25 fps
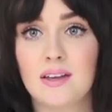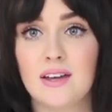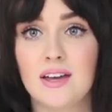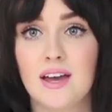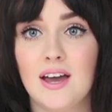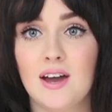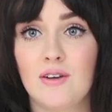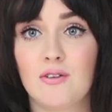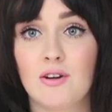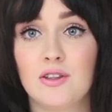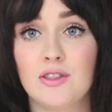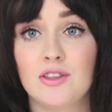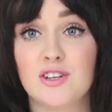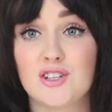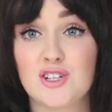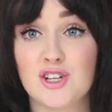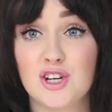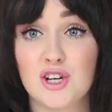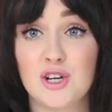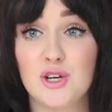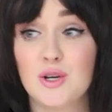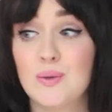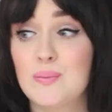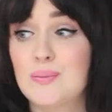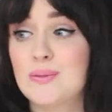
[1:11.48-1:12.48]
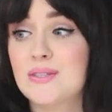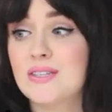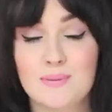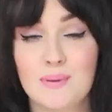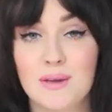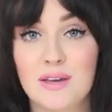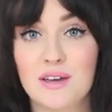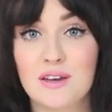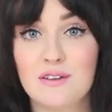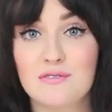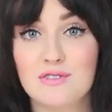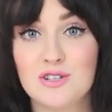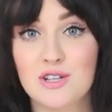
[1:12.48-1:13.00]
here on the tube.
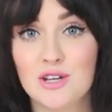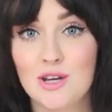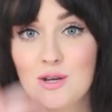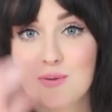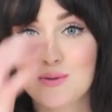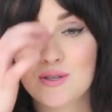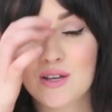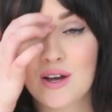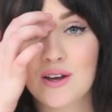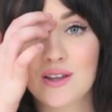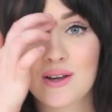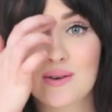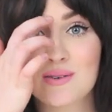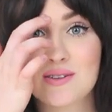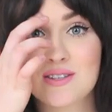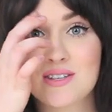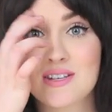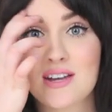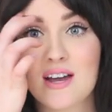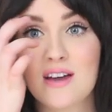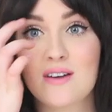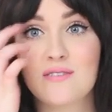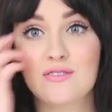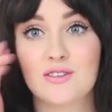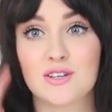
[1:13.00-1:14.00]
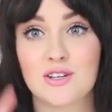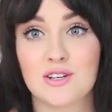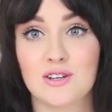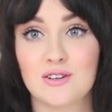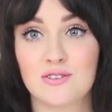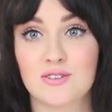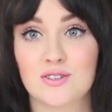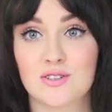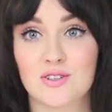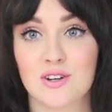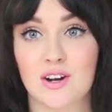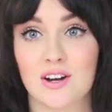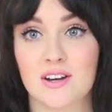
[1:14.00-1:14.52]
Speaking of tubes though, that was the day of the
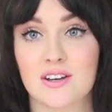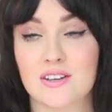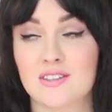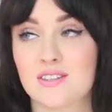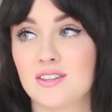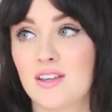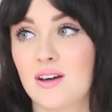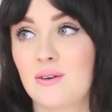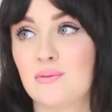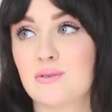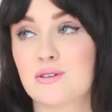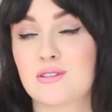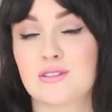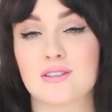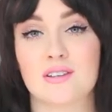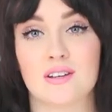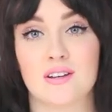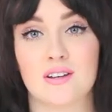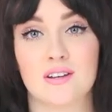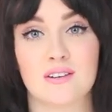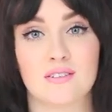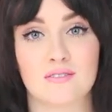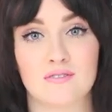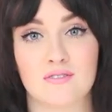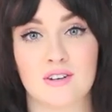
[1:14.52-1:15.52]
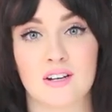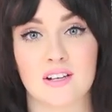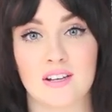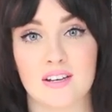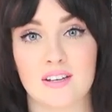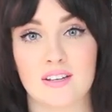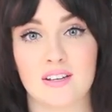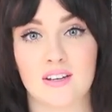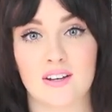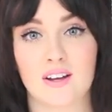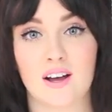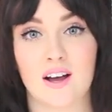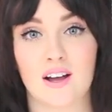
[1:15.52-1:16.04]
huge strike, so that was
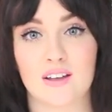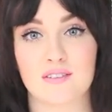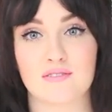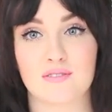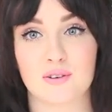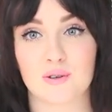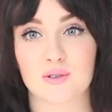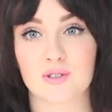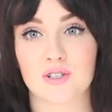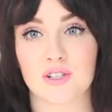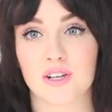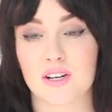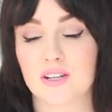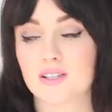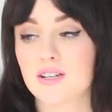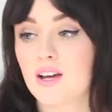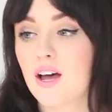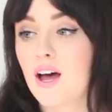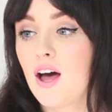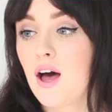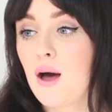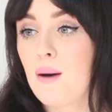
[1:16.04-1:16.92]
really unfortunate,